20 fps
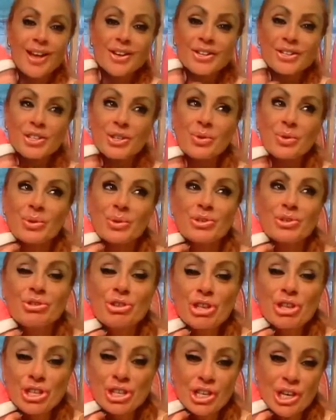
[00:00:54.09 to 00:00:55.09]
So when
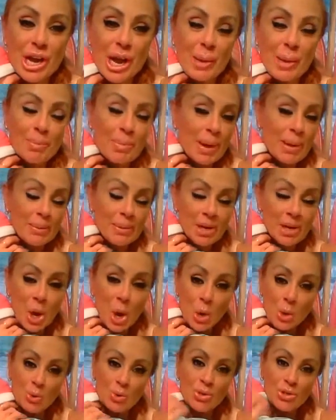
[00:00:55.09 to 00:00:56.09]
Trisha got baby
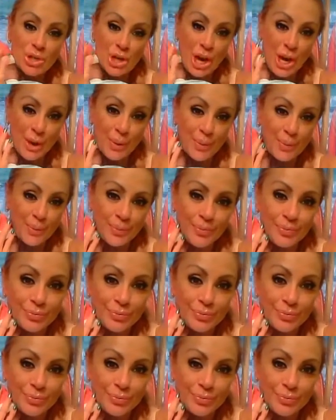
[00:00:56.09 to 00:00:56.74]
O J,